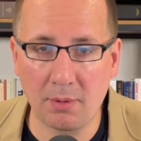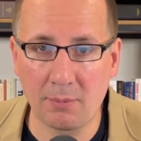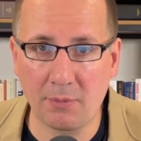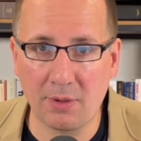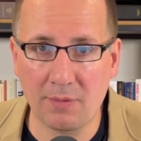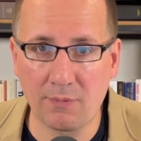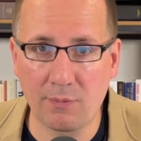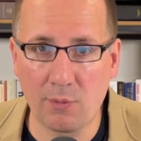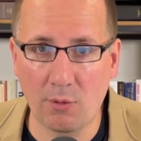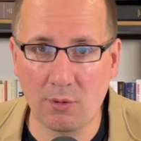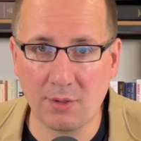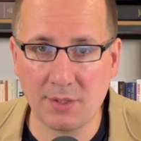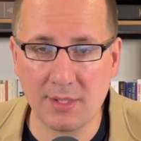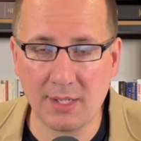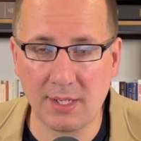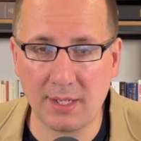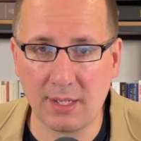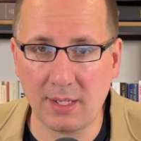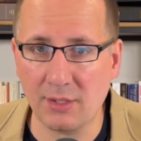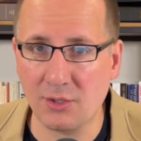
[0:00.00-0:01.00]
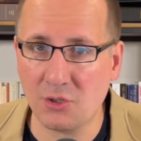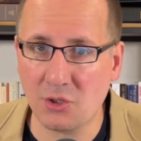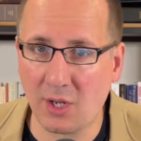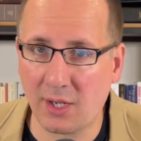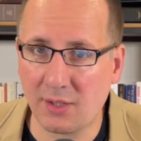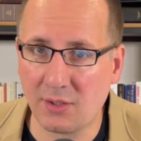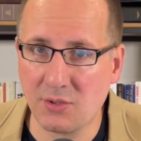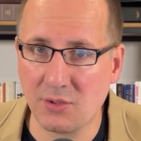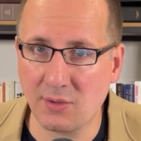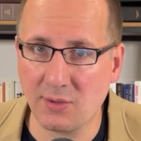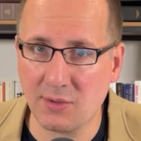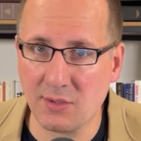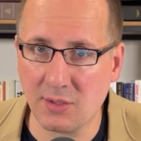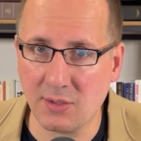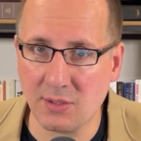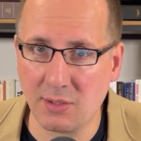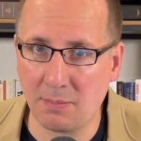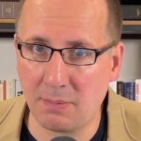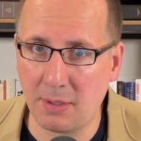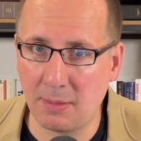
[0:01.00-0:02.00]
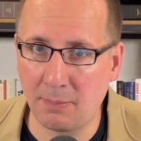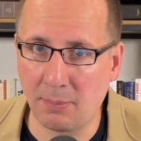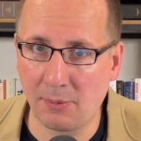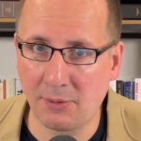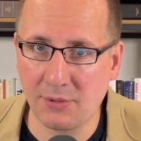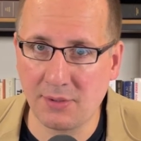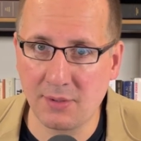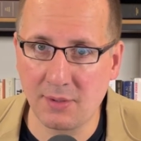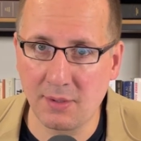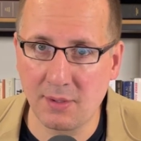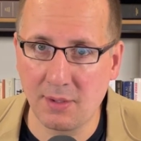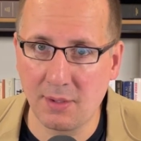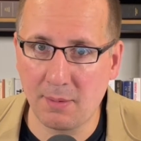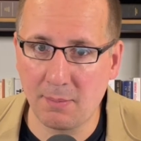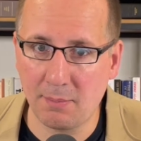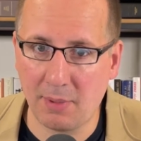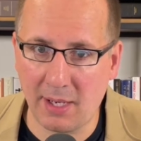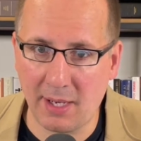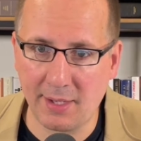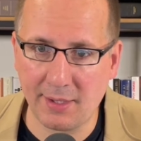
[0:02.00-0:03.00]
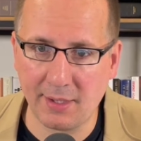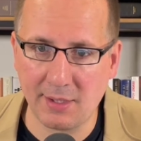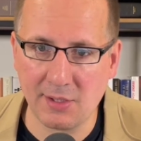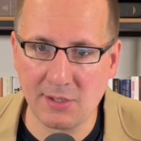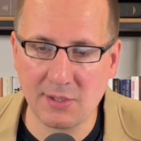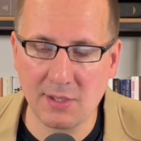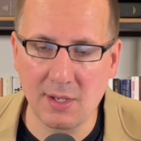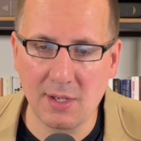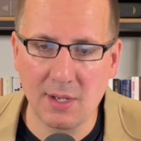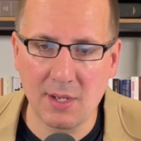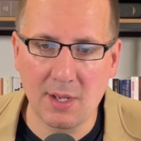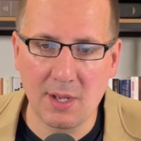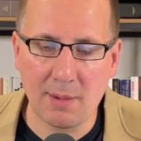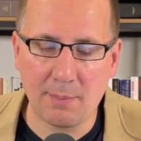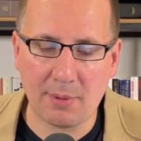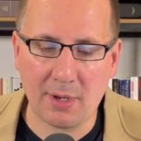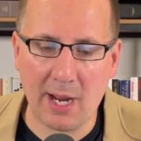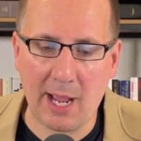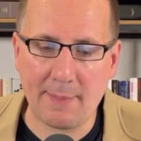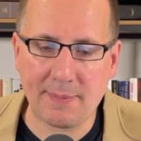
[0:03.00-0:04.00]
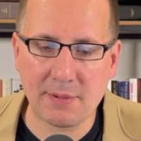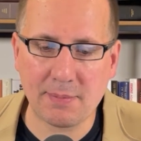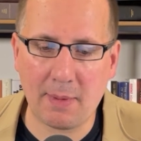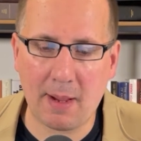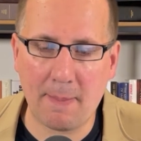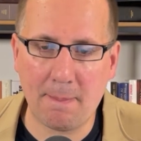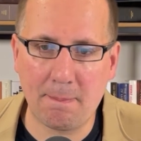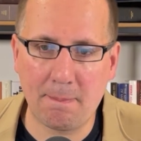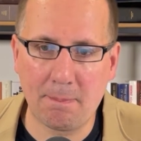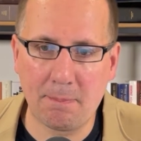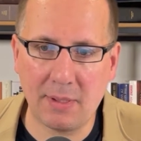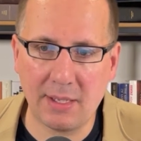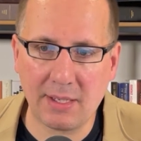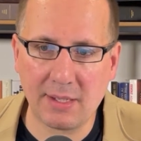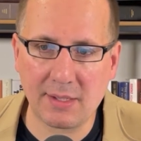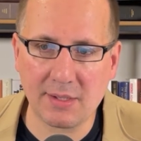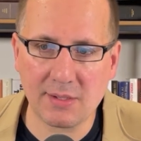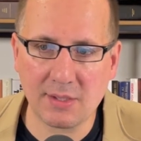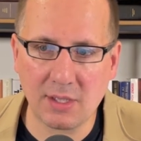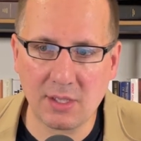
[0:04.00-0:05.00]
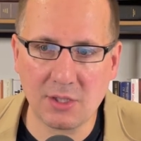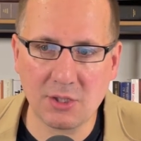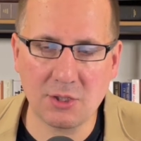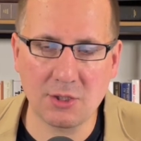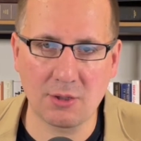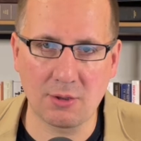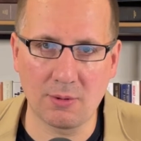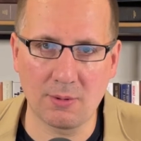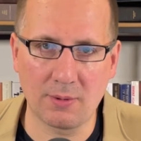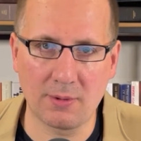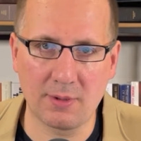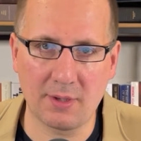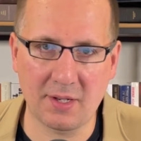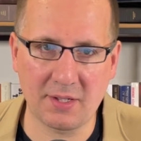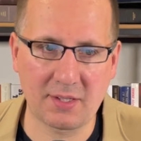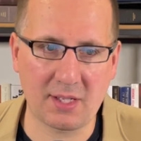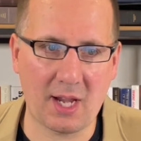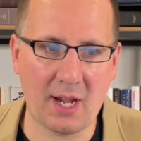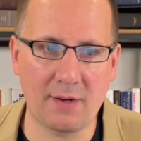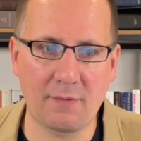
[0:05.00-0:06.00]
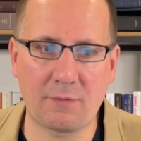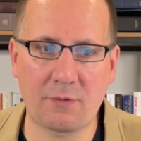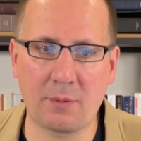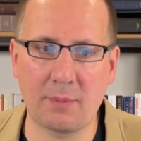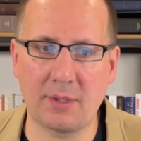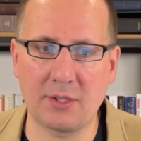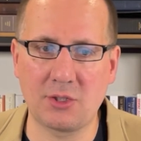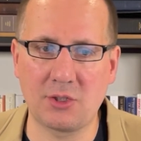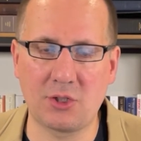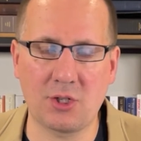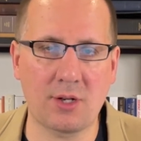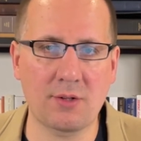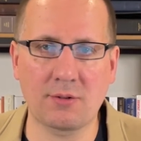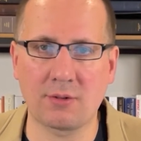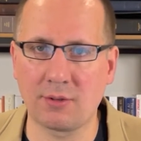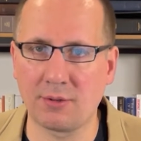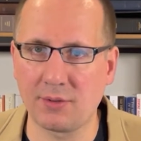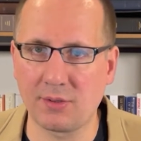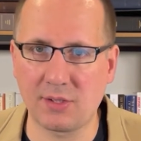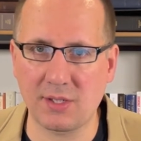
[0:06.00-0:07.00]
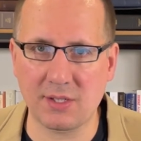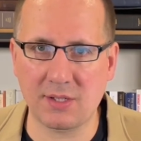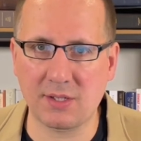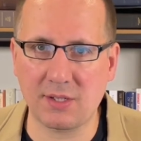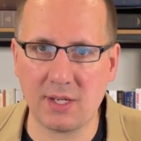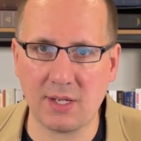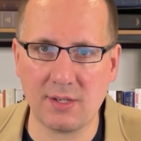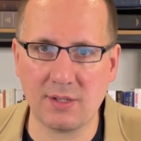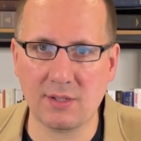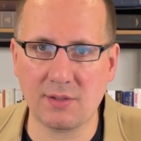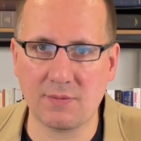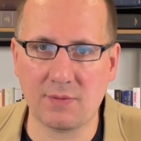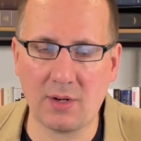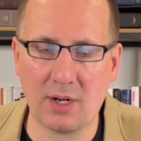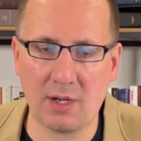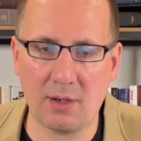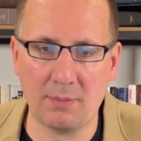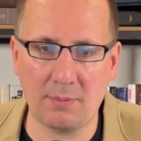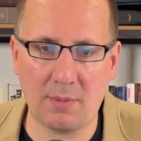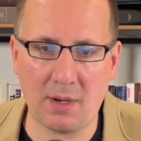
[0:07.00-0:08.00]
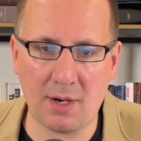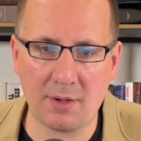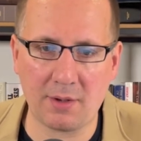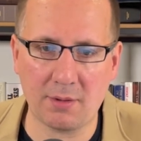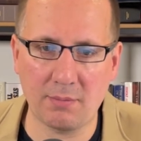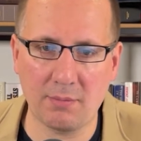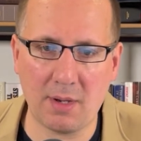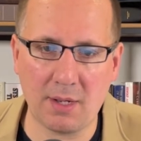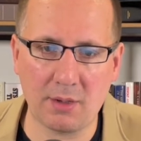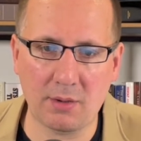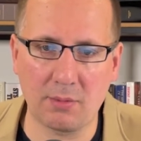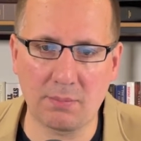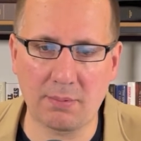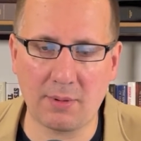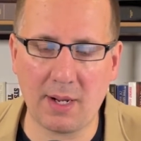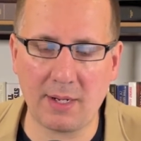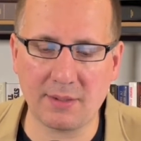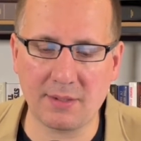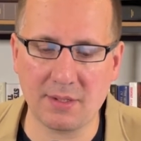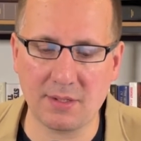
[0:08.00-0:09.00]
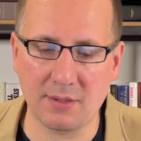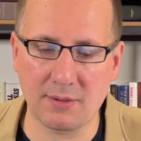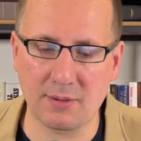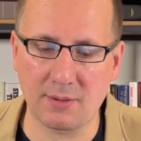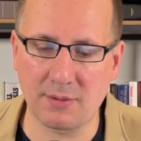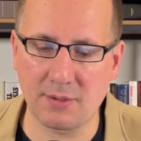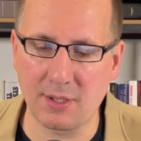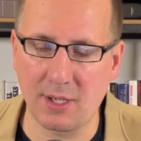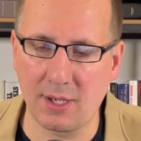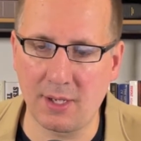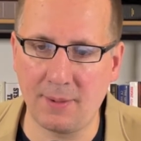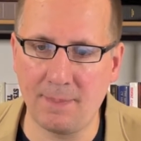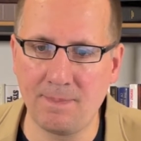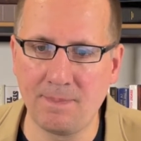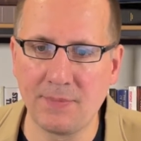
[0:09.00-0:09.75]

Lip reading: with forcing injections into people's bodies. Perhaps my biggest issue, aside from a general distaste for how modern medical practices are done,